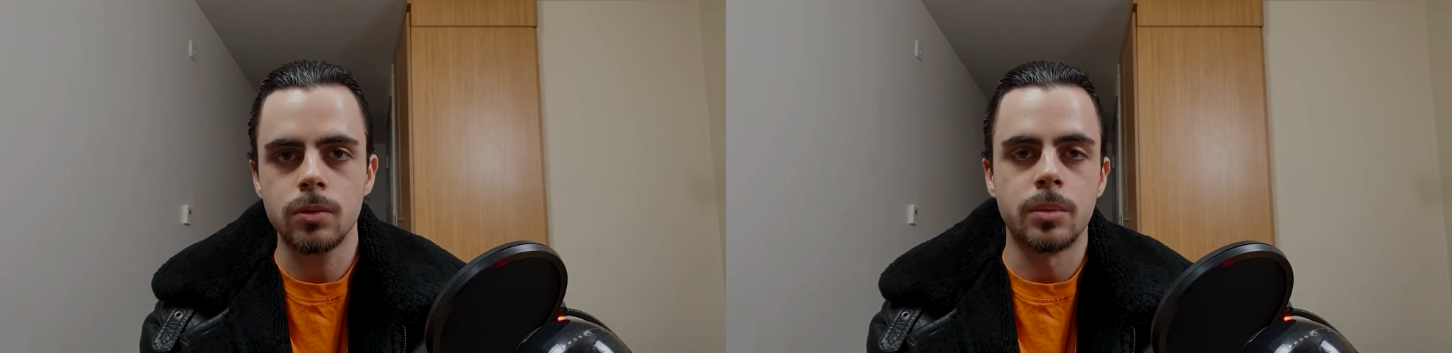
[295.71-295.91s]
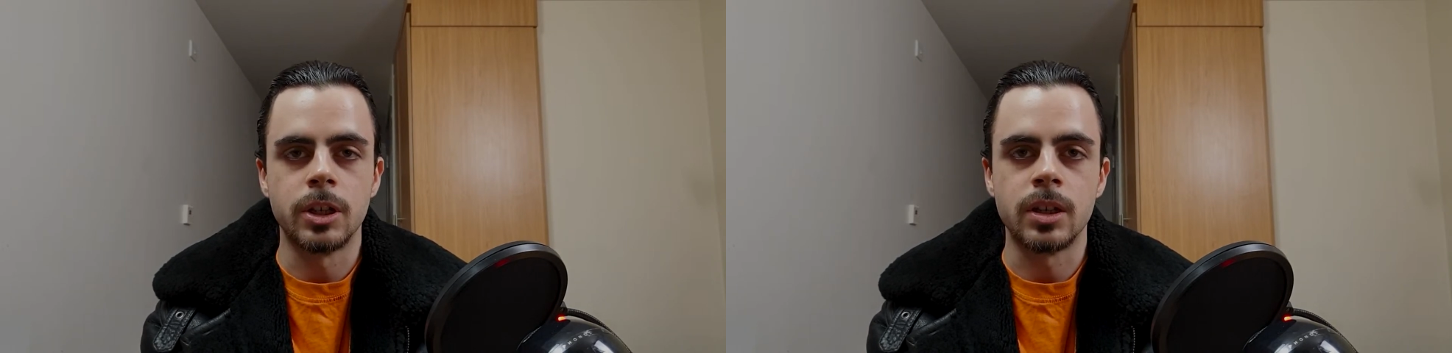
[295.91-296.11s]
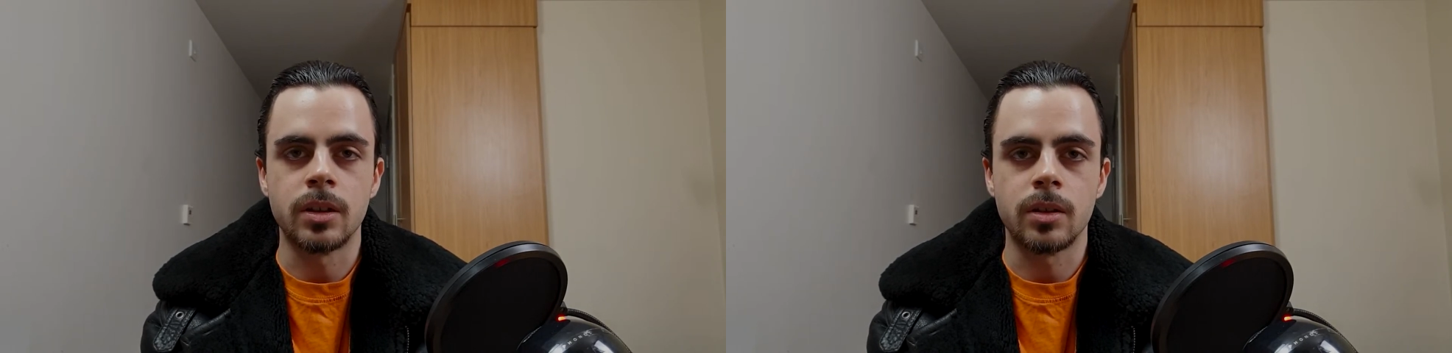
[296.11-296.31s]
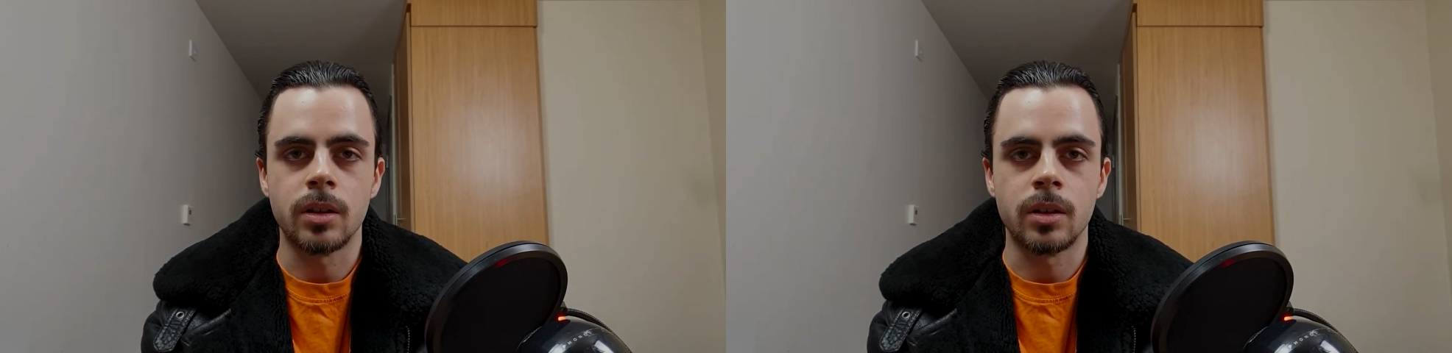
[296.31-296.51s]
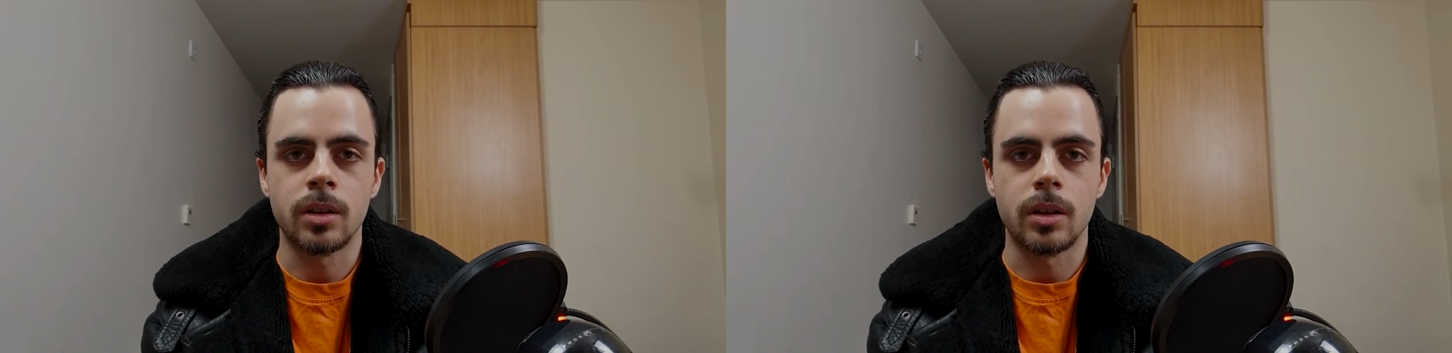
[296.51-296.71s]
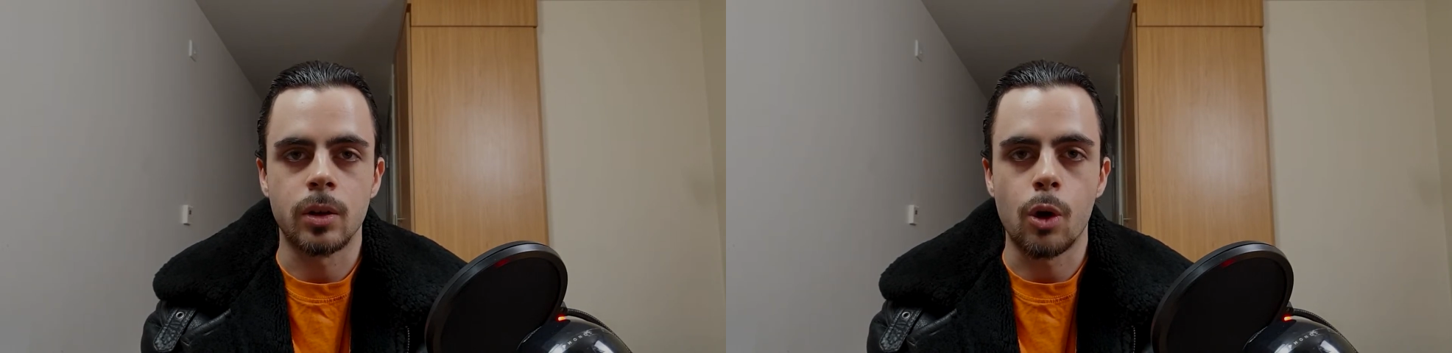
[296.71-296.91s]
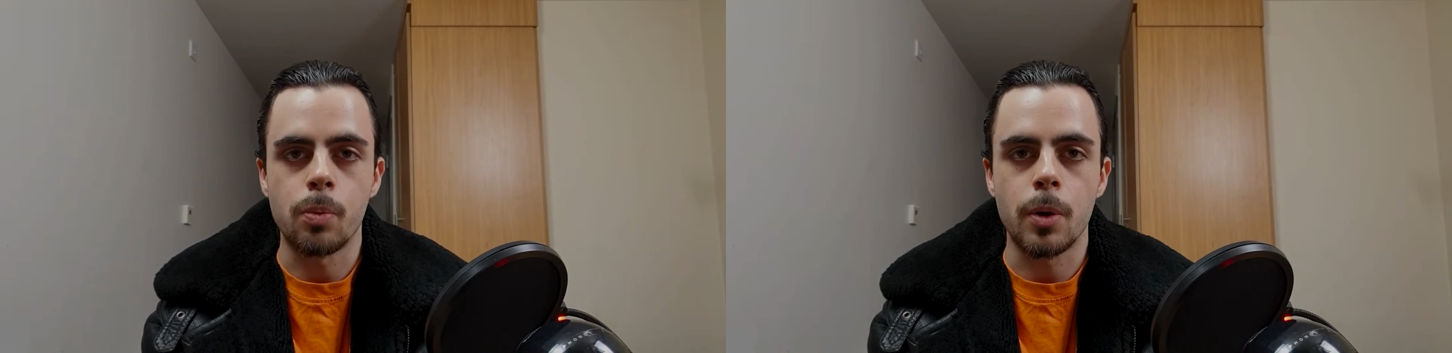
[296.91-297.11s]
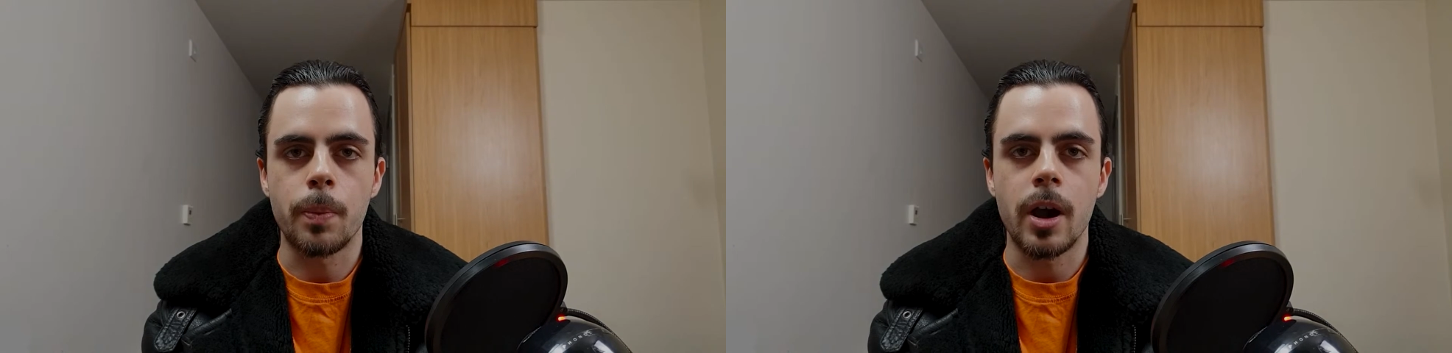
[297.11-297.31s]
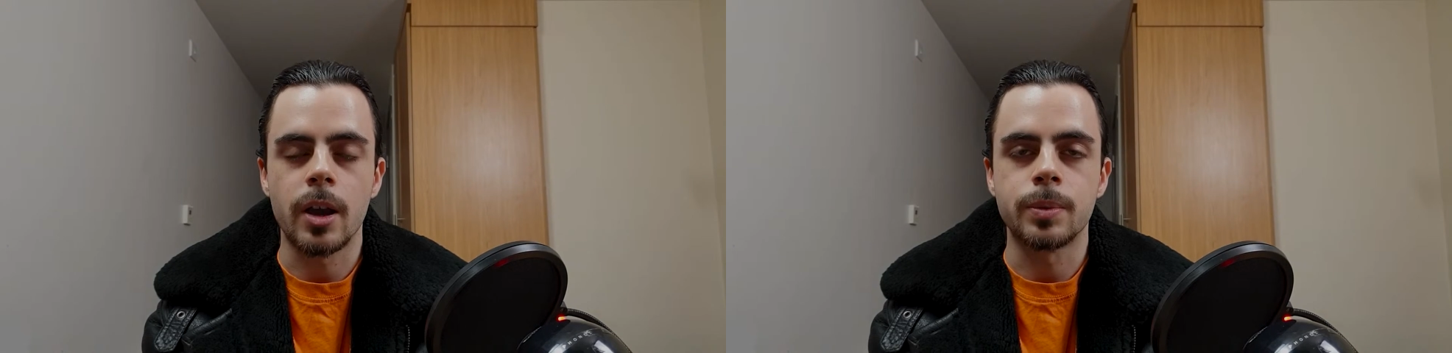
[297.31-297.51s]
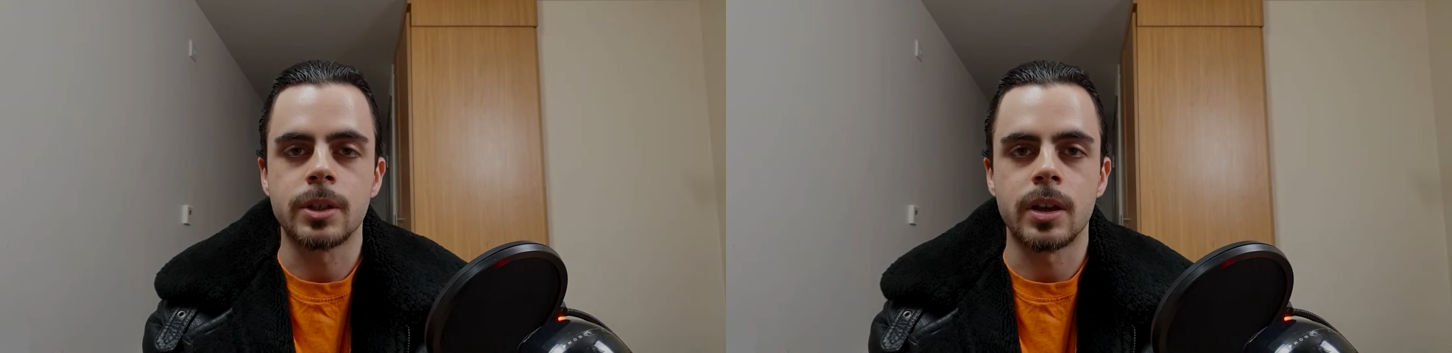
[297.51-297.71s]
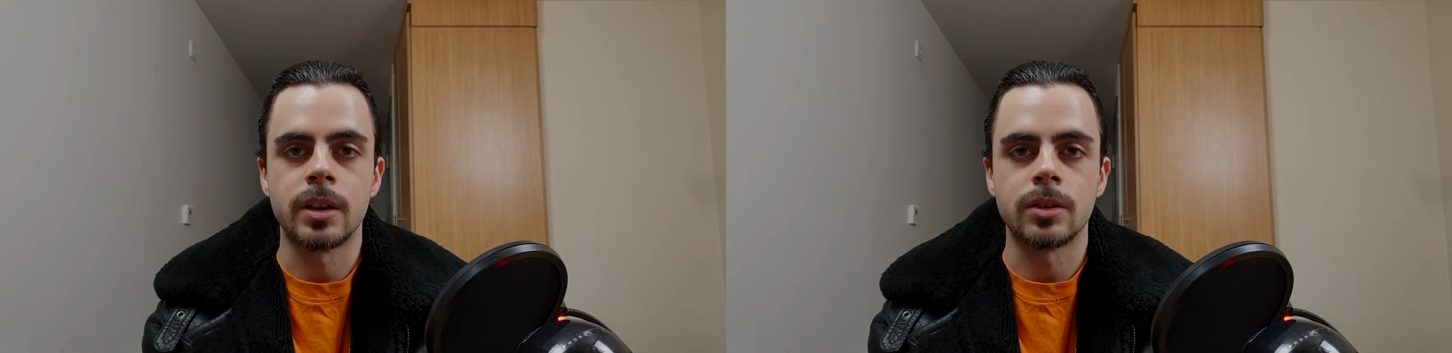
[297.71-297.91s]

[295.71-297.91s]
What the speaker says: meaning the copper pipes can